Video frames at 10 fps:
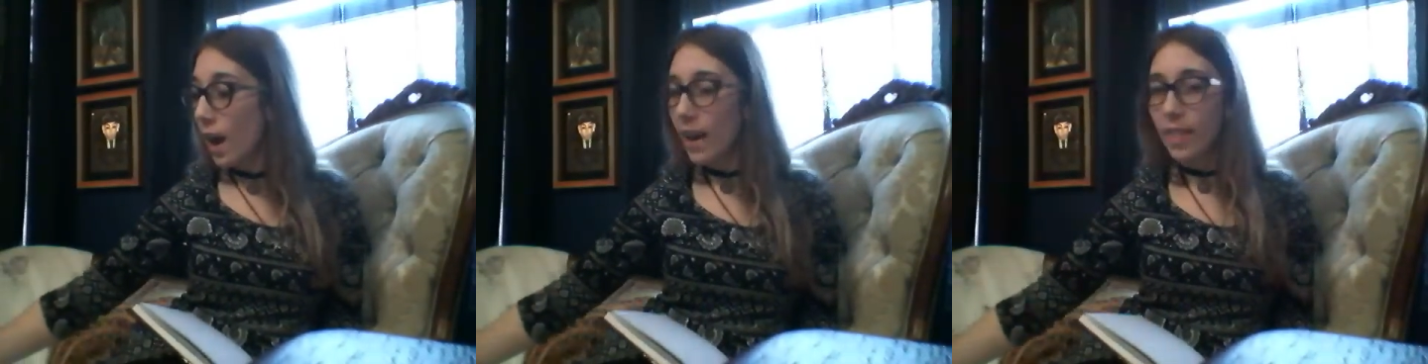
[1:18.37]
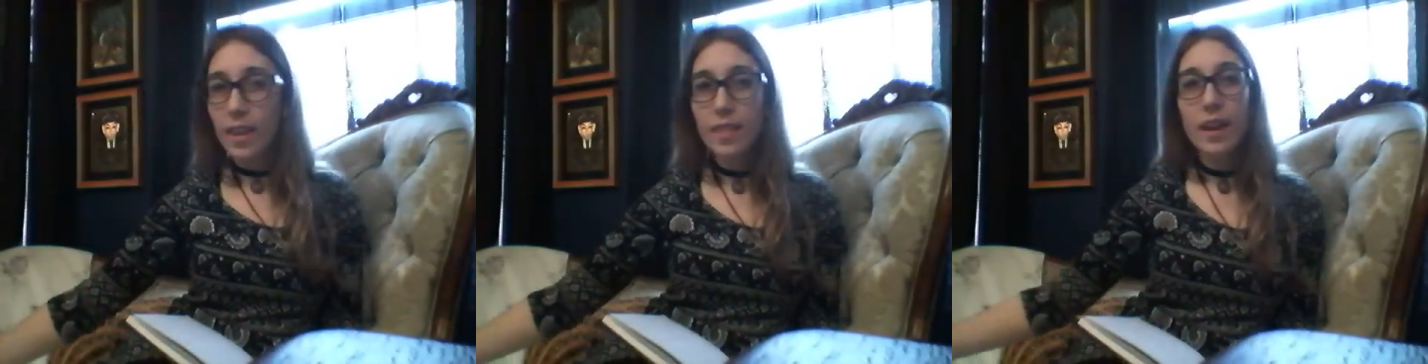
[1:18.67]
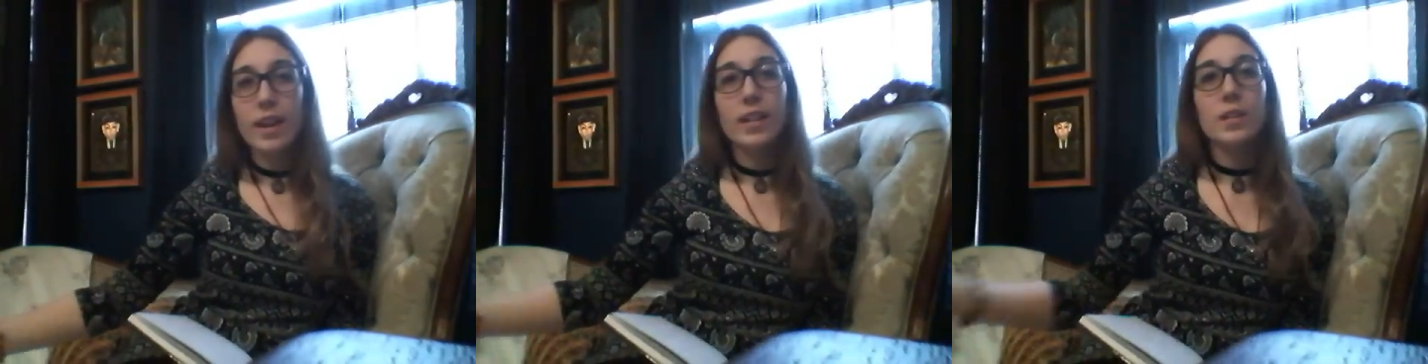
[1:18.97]
I think
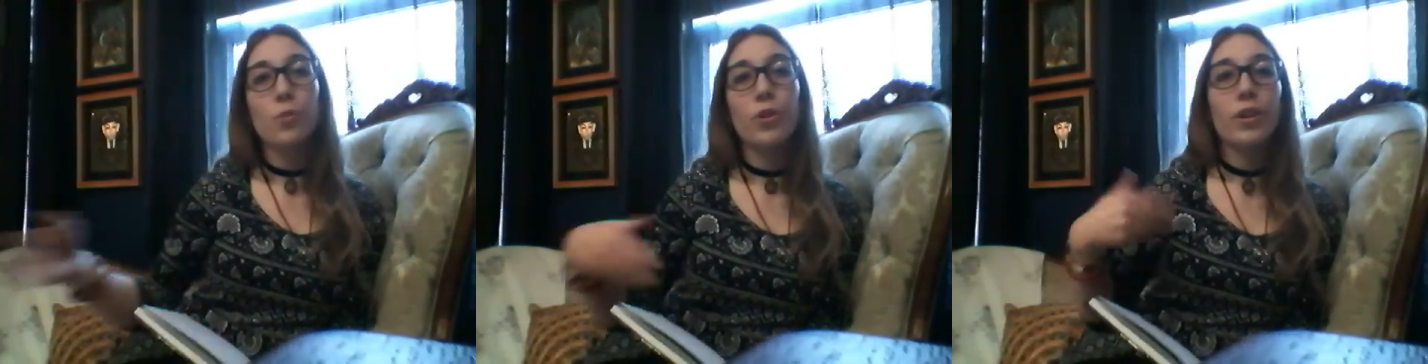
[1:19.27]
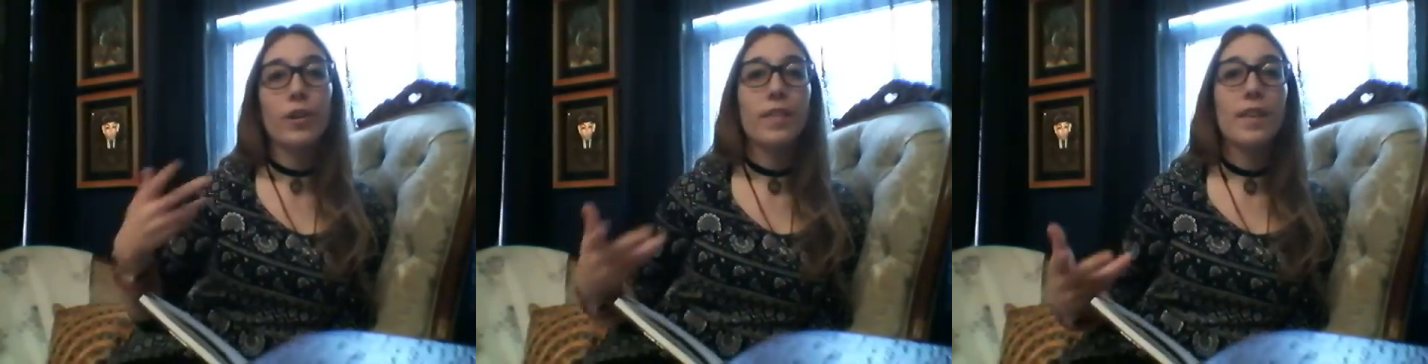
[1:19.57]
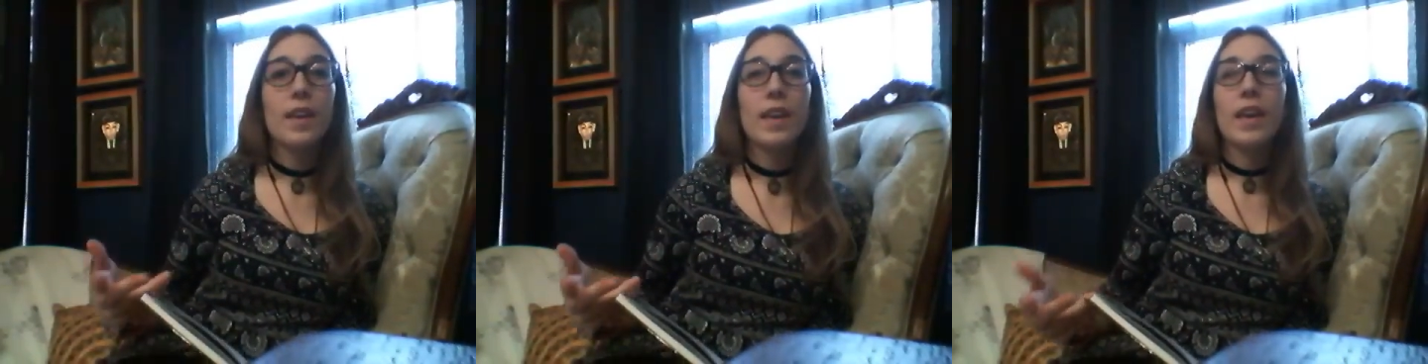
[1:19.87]
that it's more
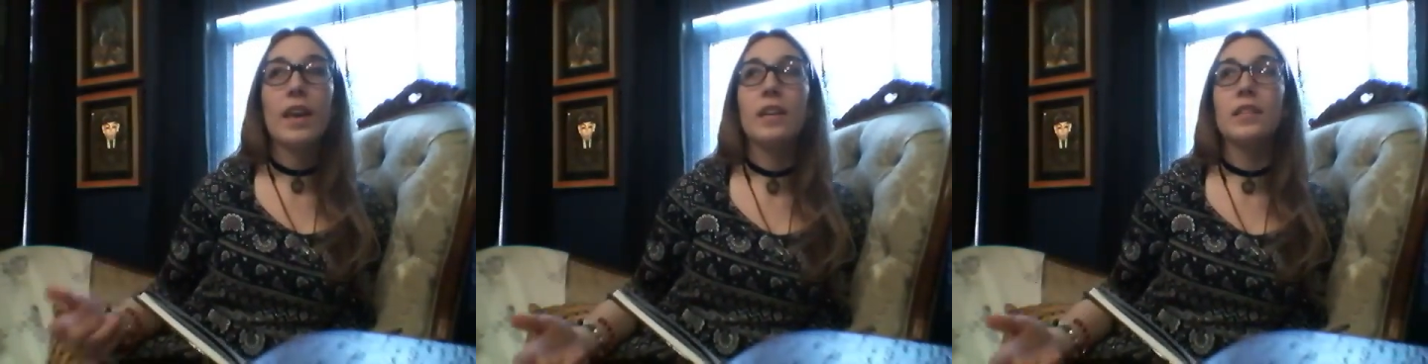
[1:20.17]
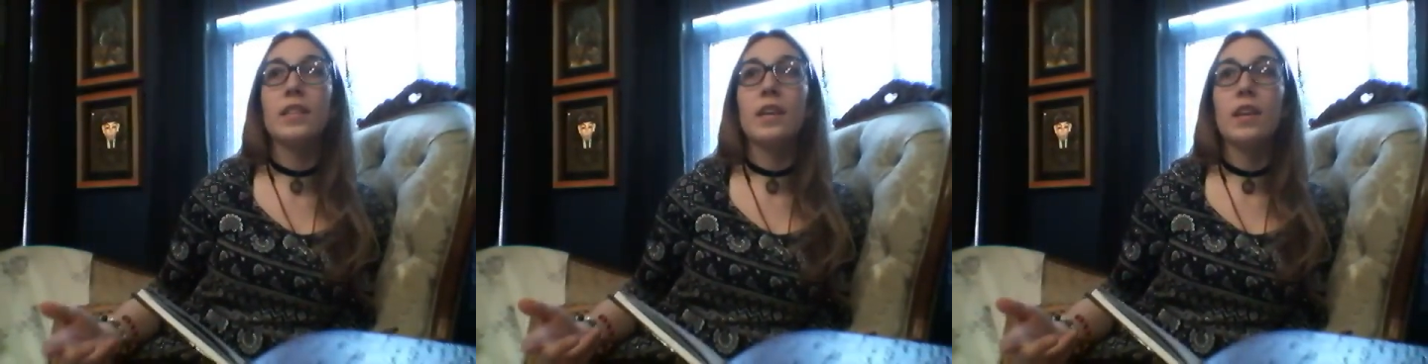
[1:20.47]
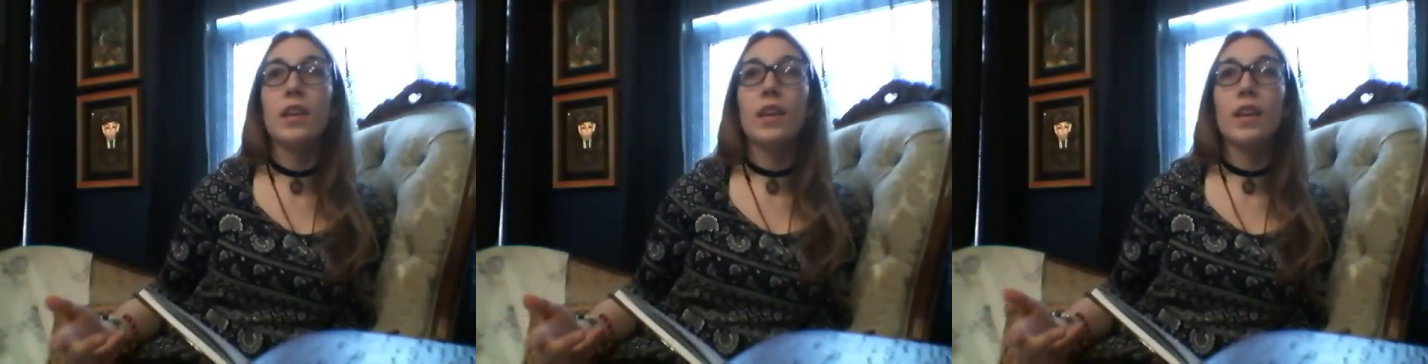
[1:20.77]
earthy and
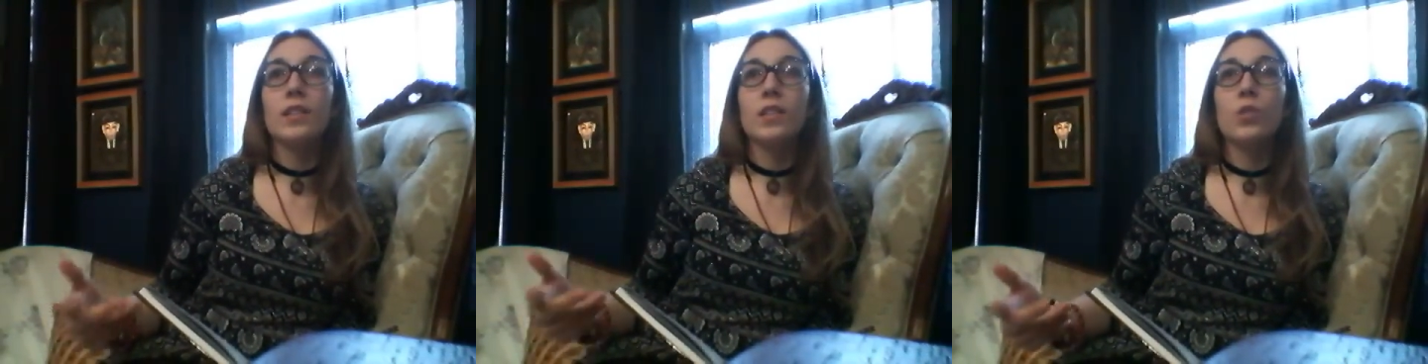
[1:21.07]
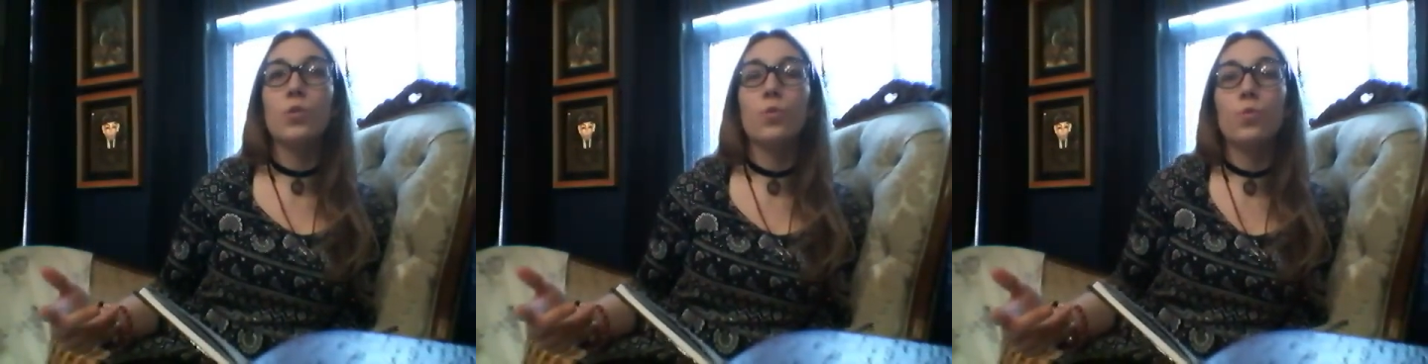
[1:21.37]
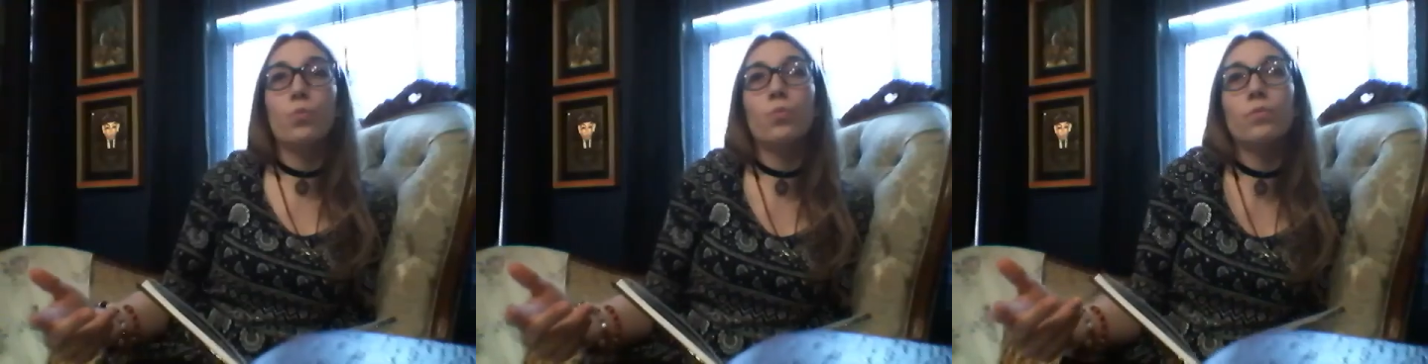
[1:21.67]
it gets
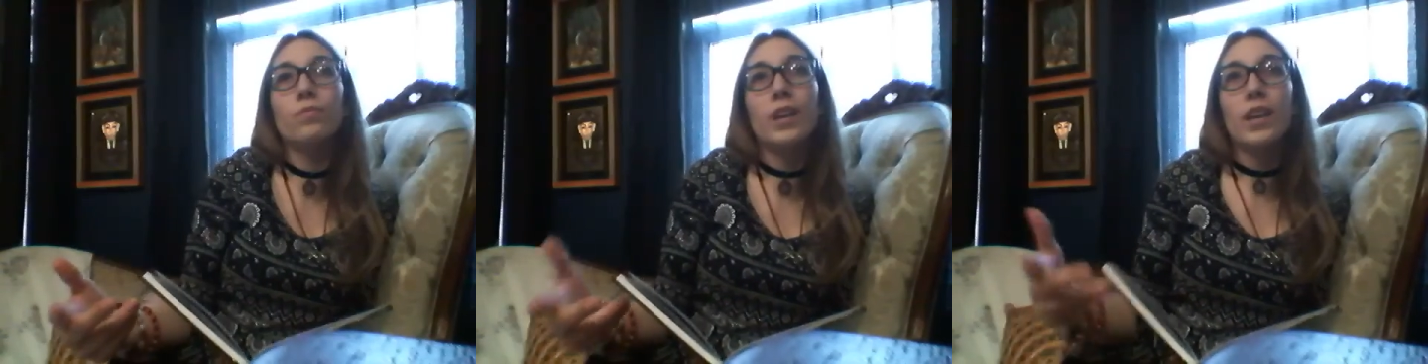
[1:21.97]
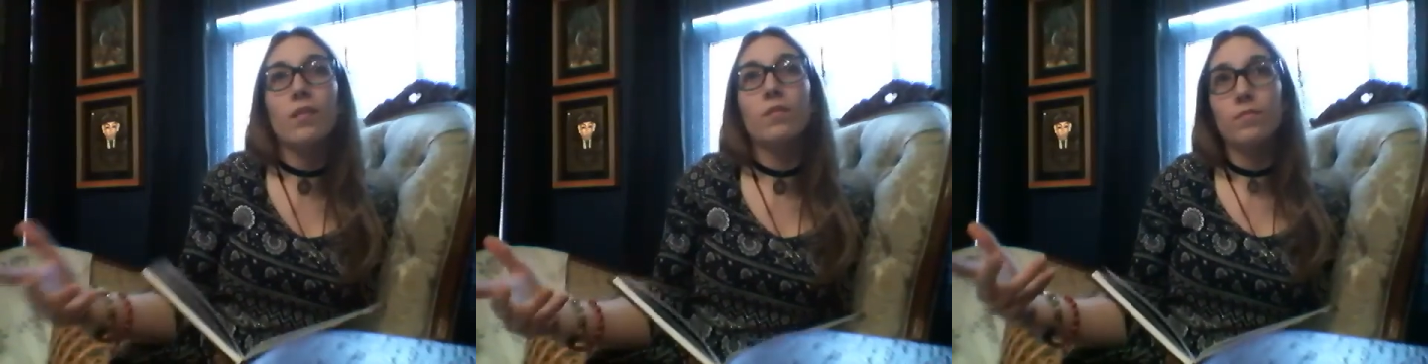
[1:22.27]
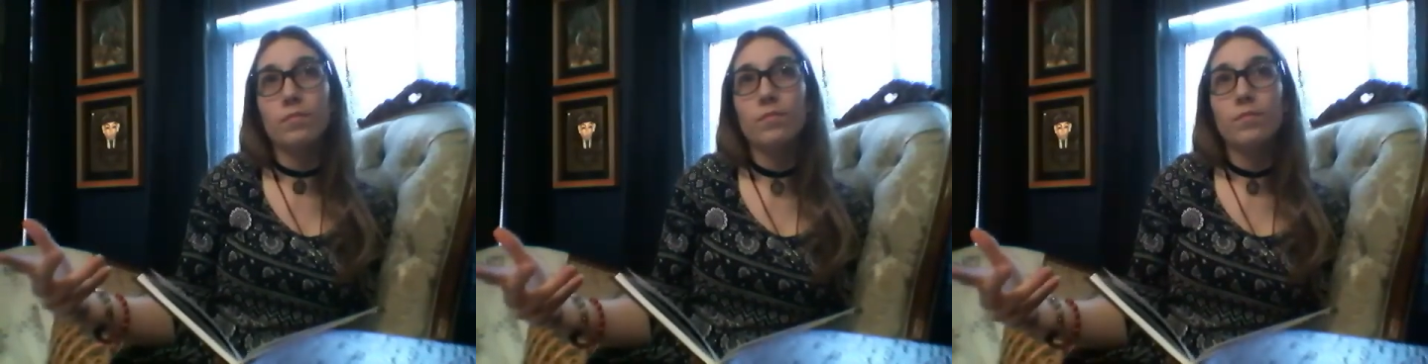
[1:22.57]
to, like,
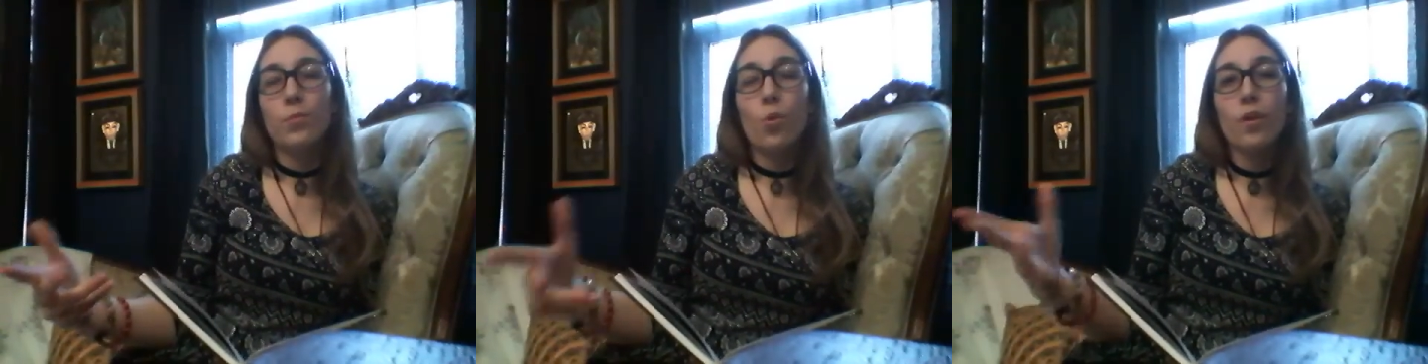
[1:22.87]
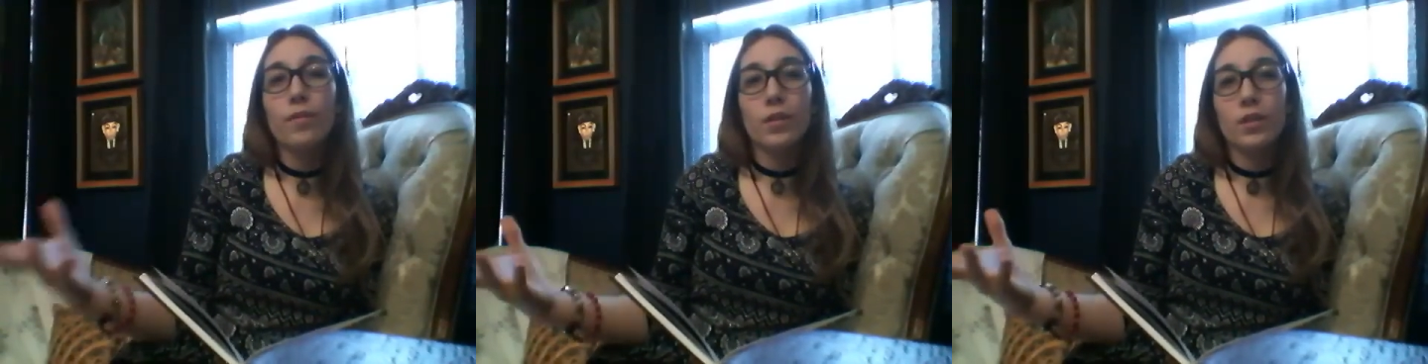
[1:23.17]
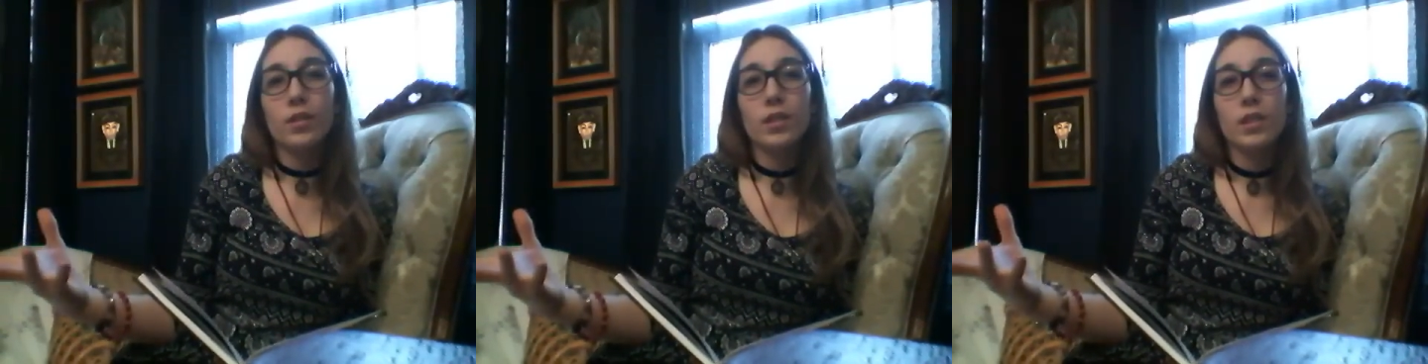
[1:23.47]
more of
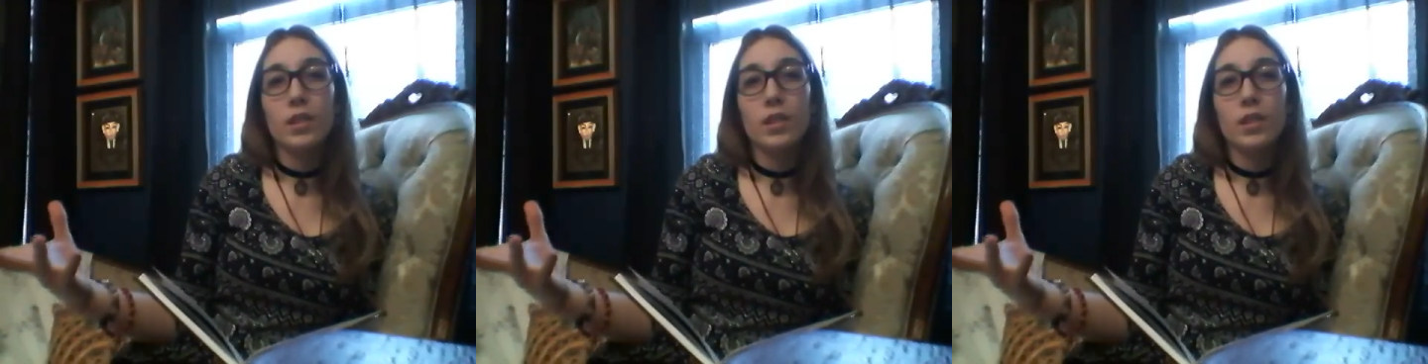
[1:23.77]
a